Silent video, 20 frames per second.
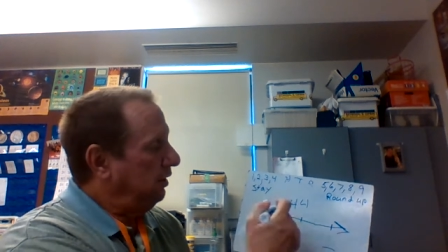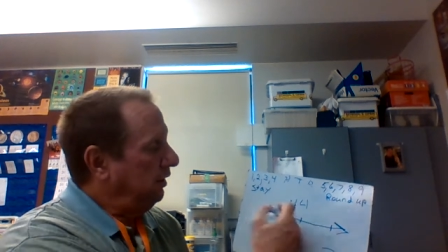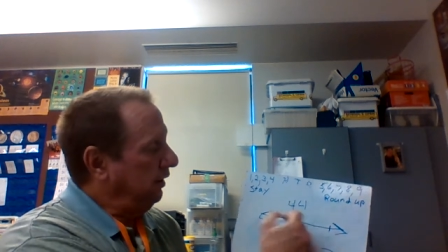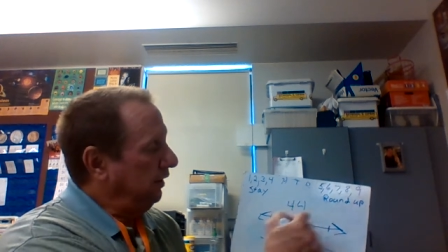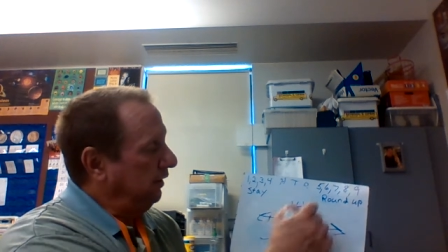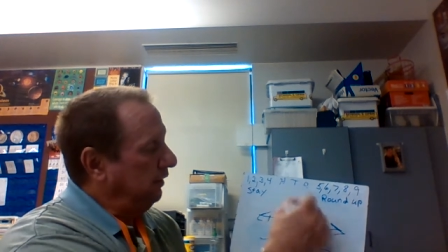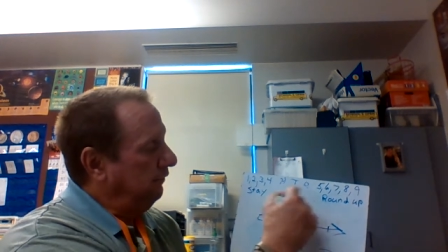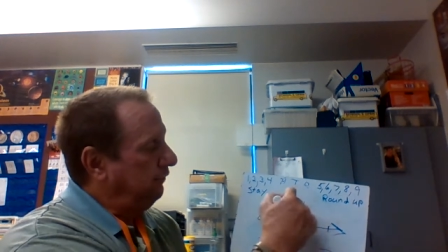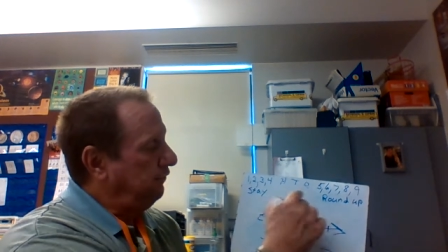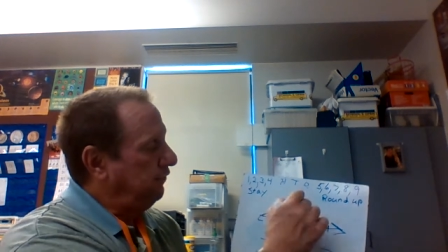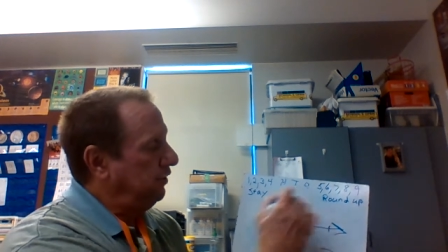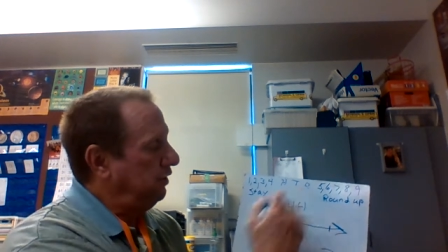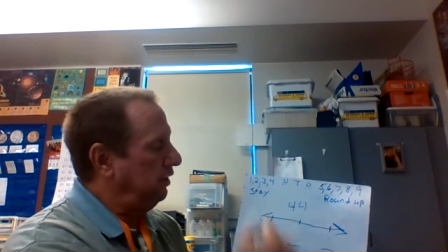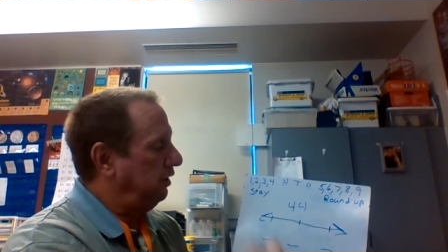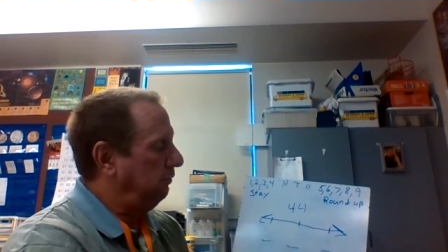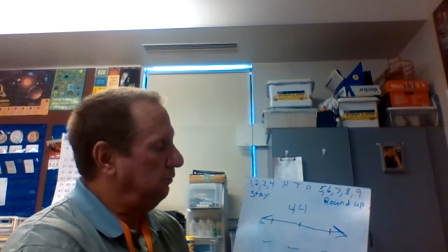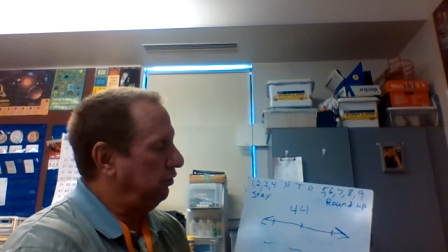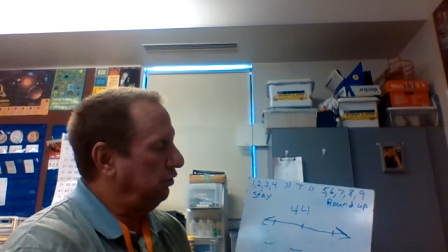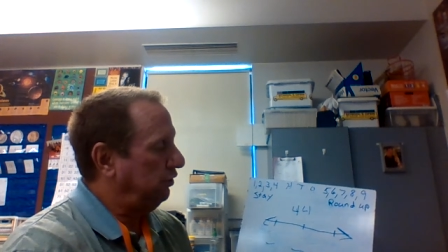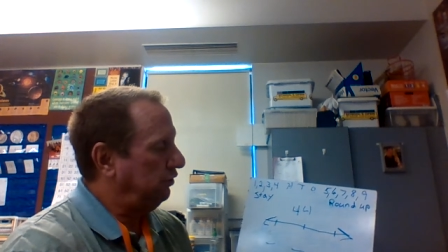If the
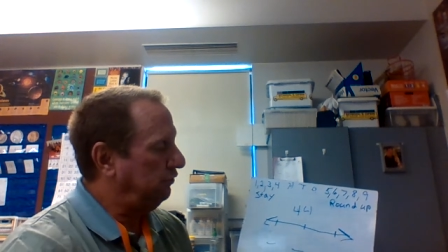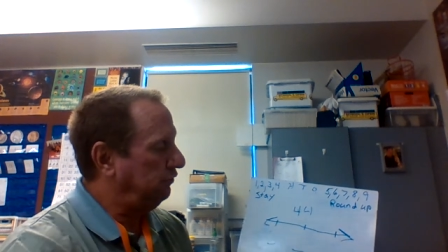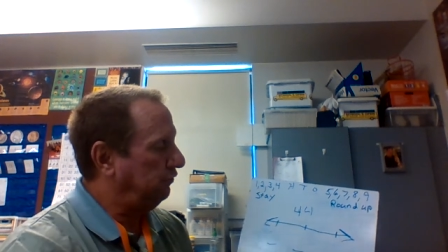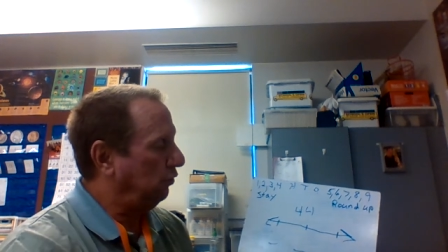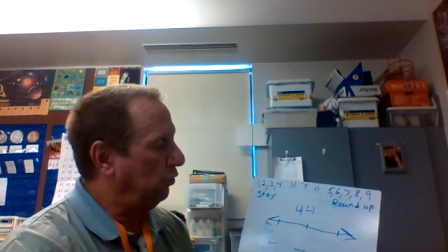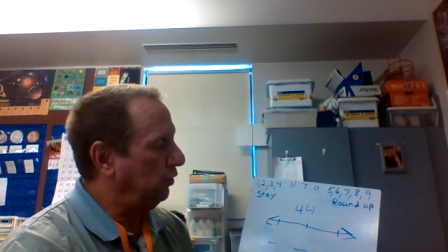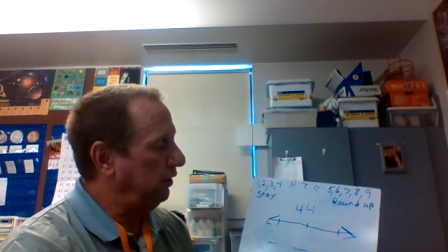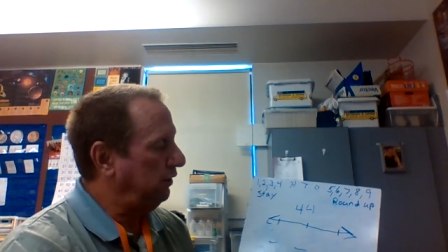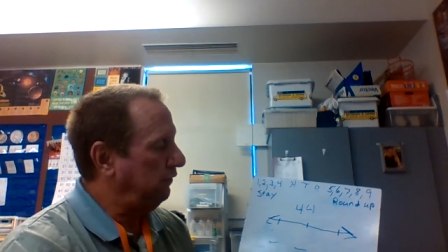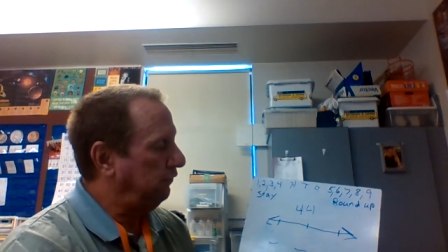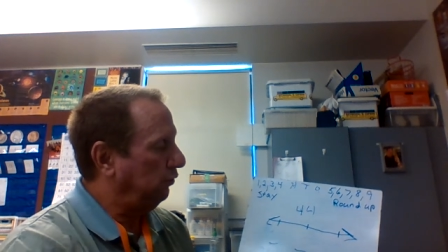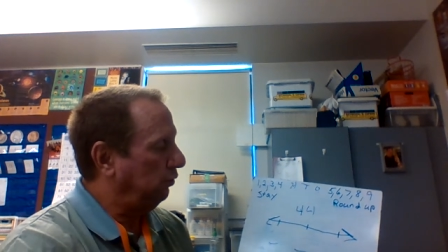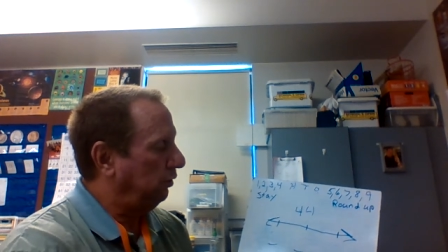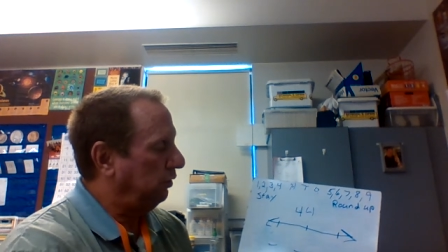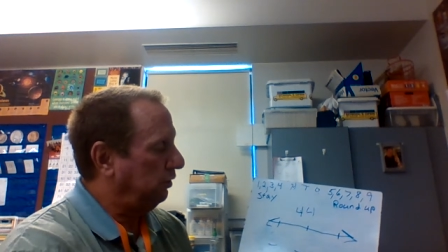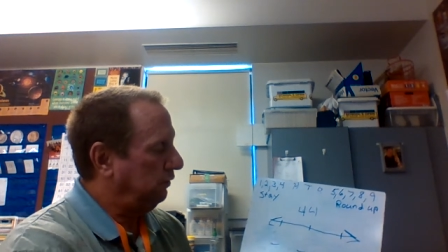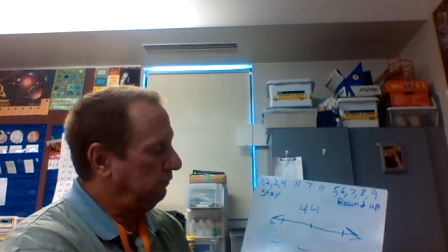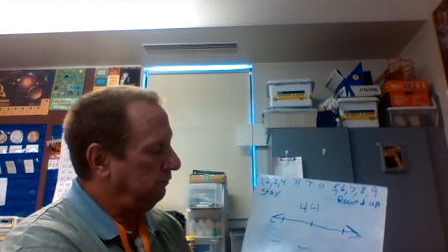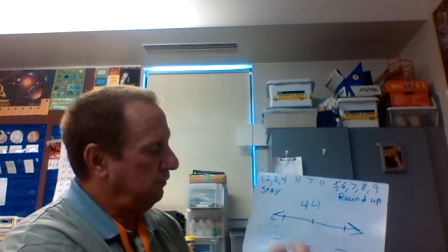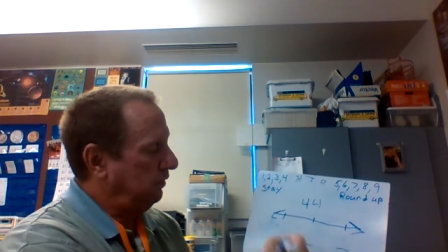number is
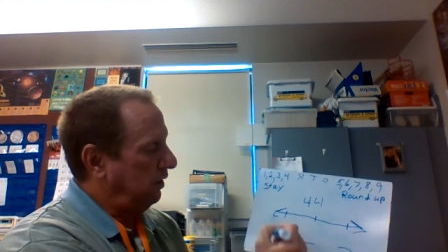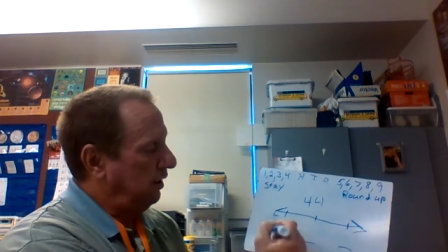44,